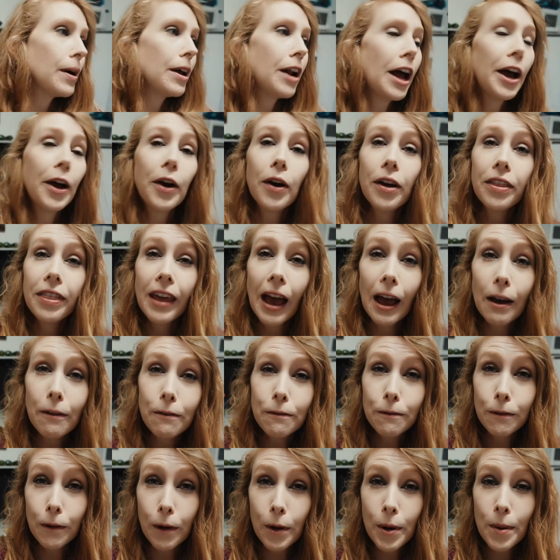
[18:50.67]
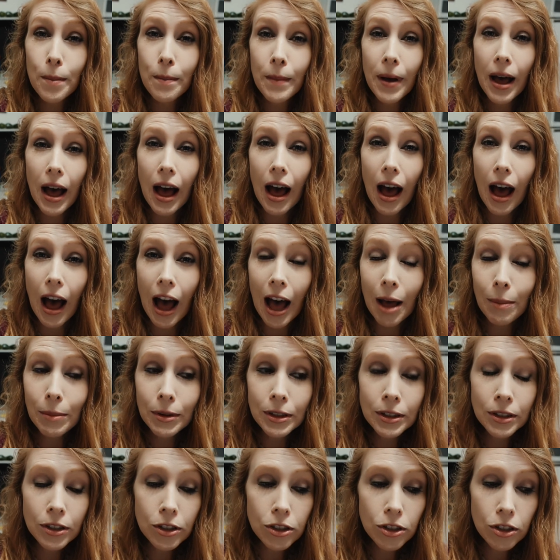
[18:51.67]
And I got that from
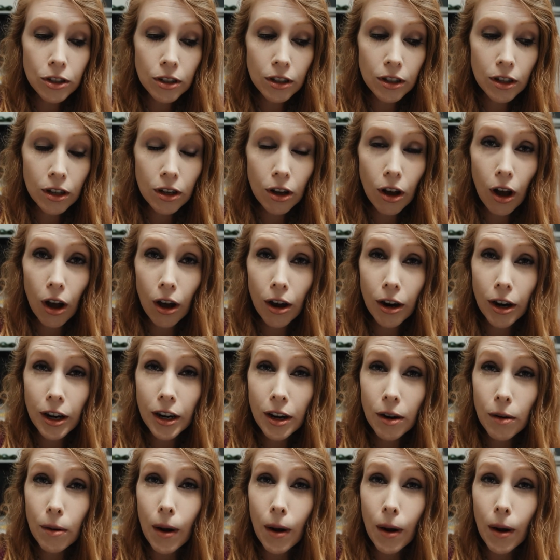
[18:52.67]
Almond Co.